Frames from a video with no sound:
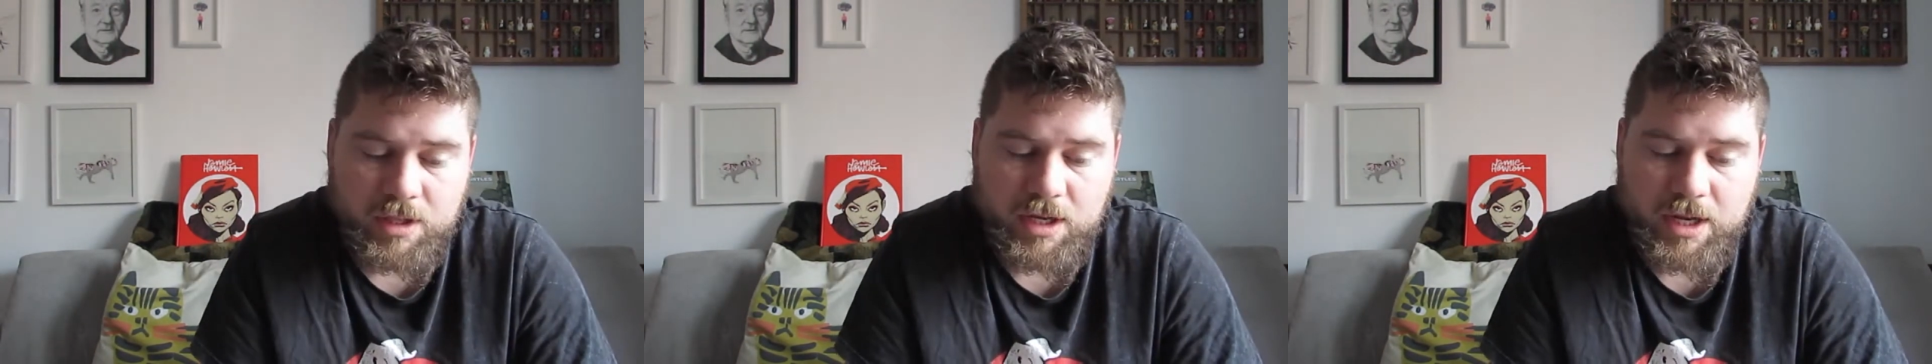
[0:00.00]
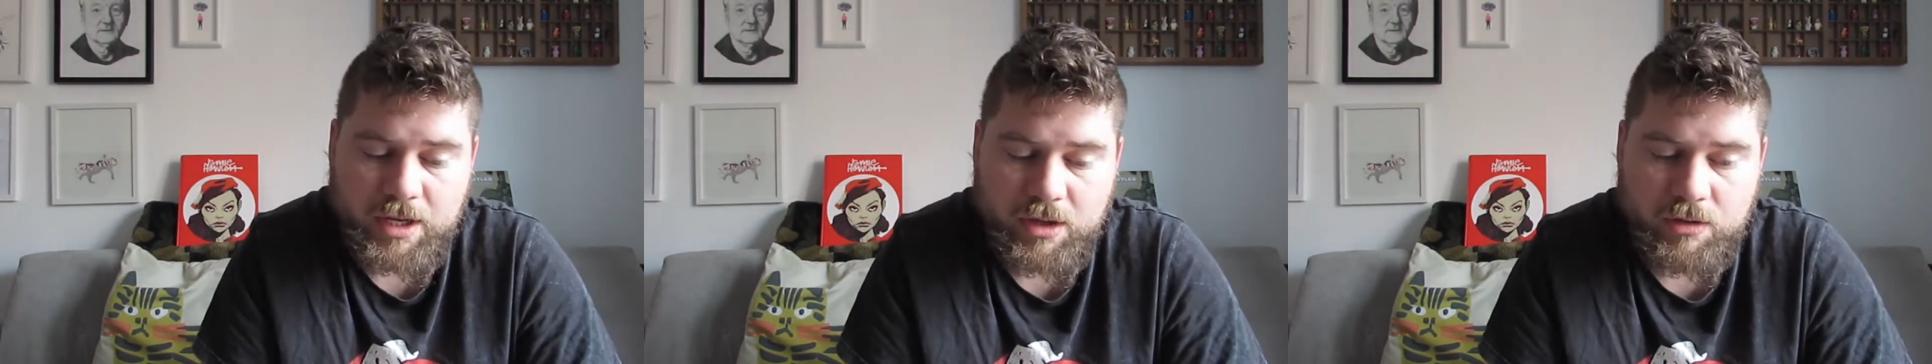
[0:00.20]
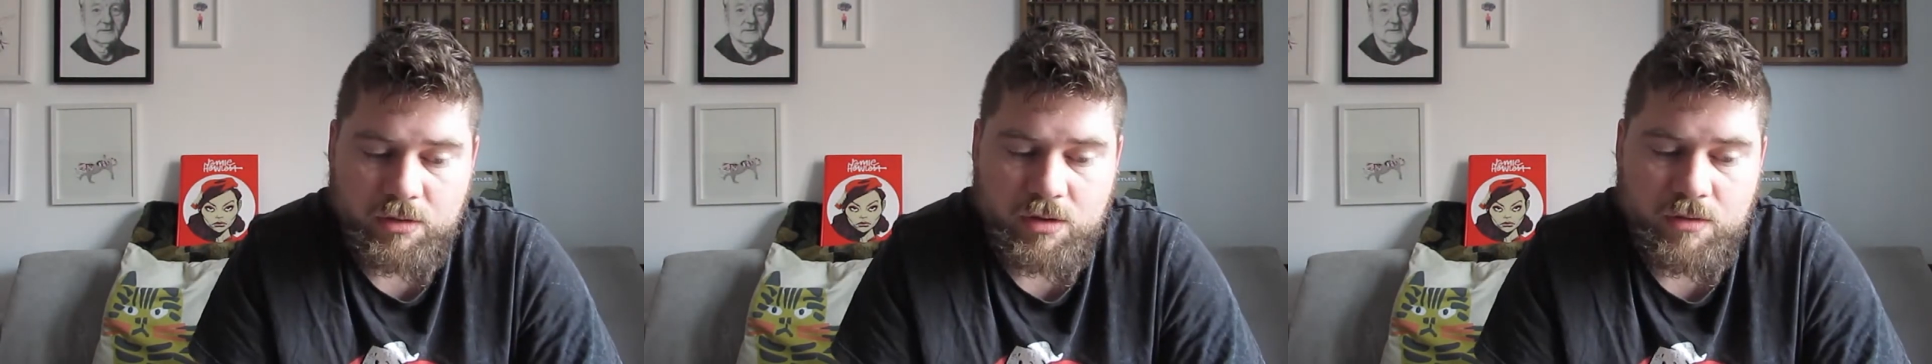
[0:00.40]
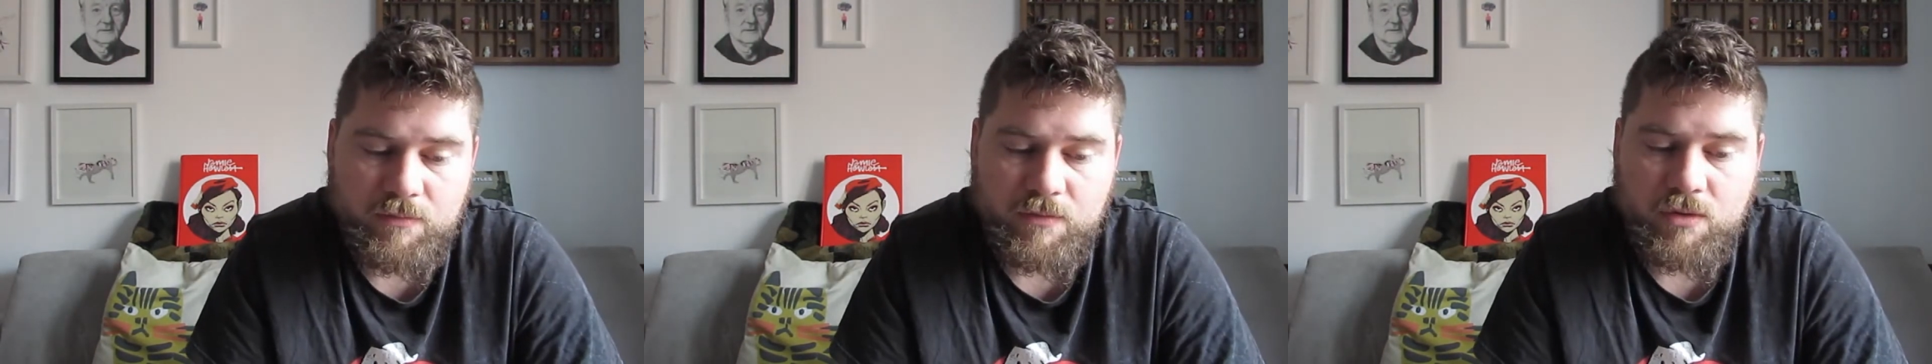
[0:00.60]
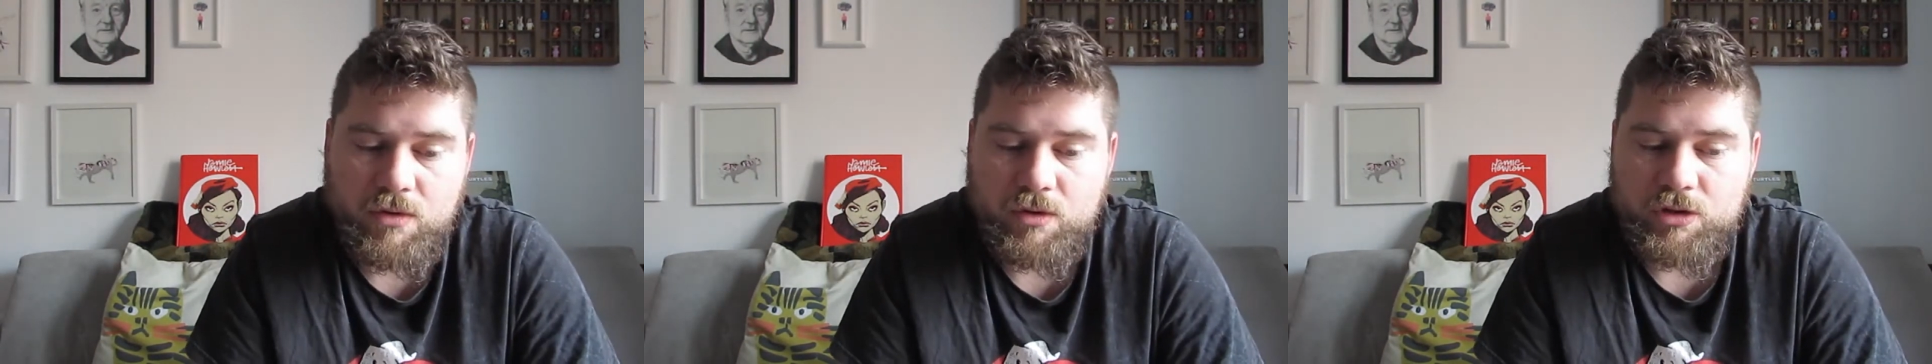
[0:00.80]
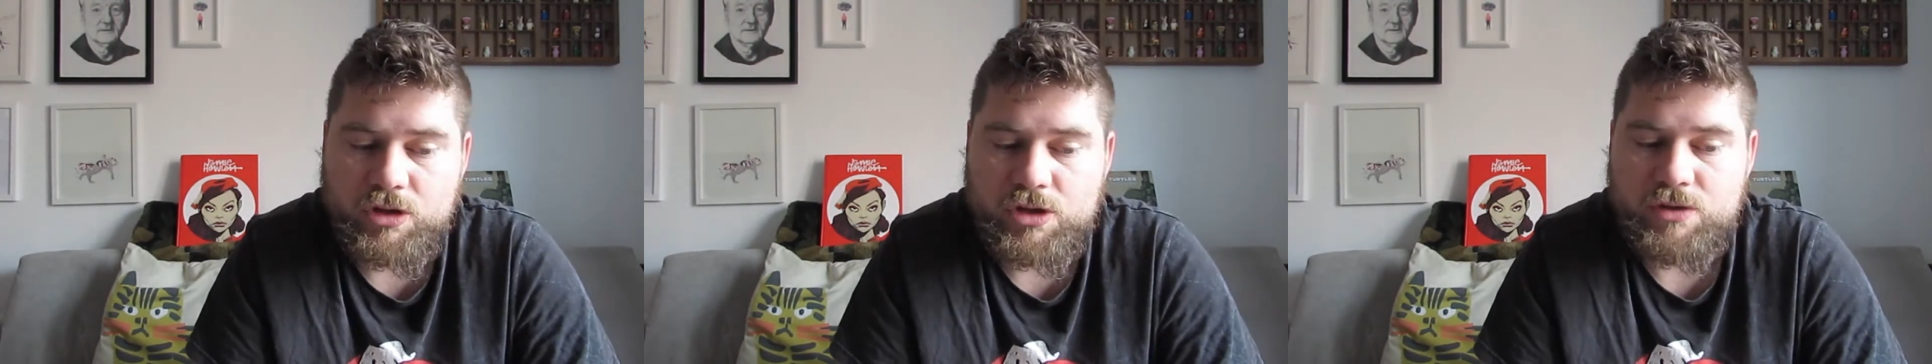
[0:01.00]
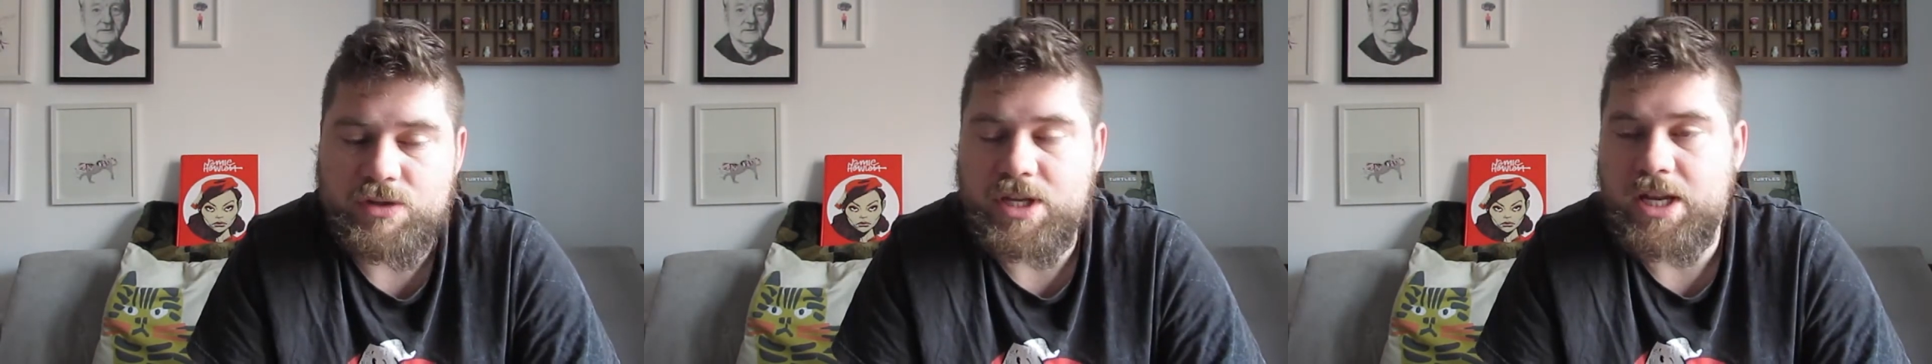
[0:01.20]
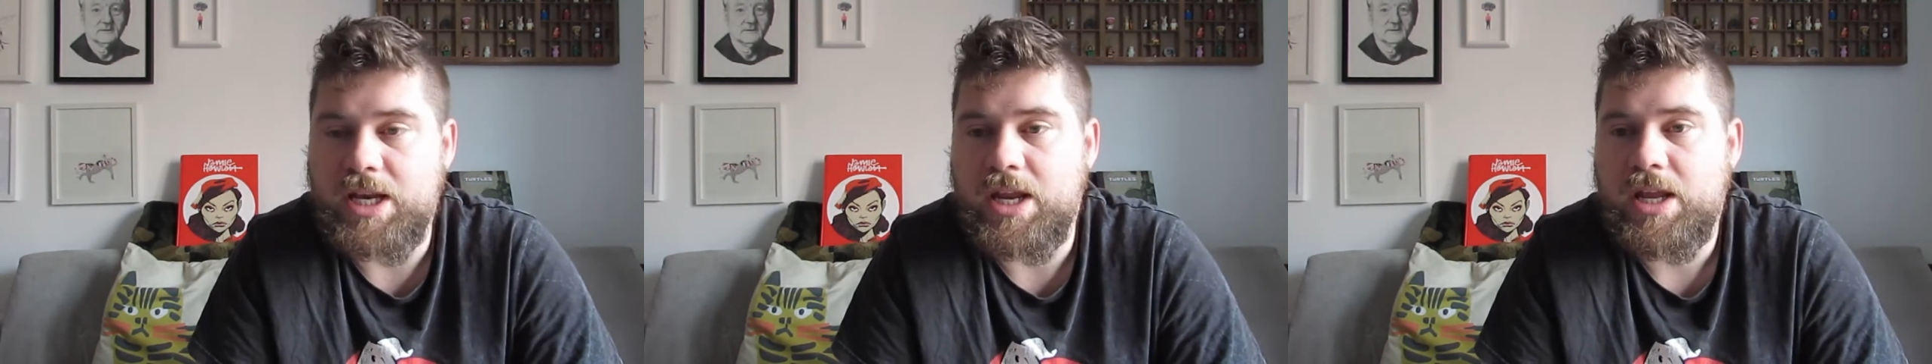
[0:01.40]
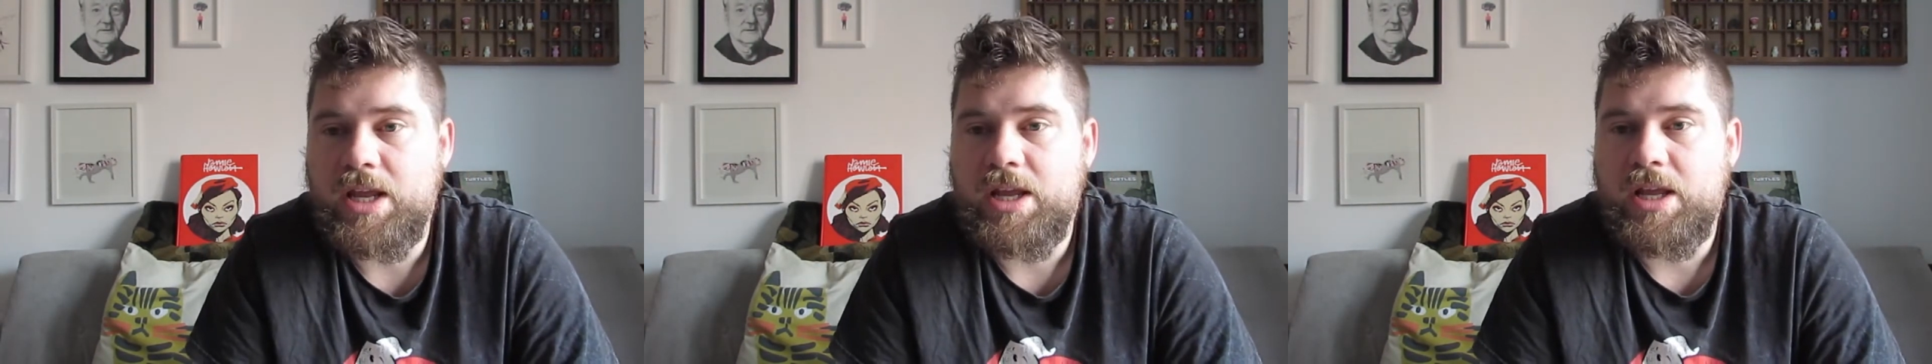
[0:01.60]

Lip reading: the Lego you've got and using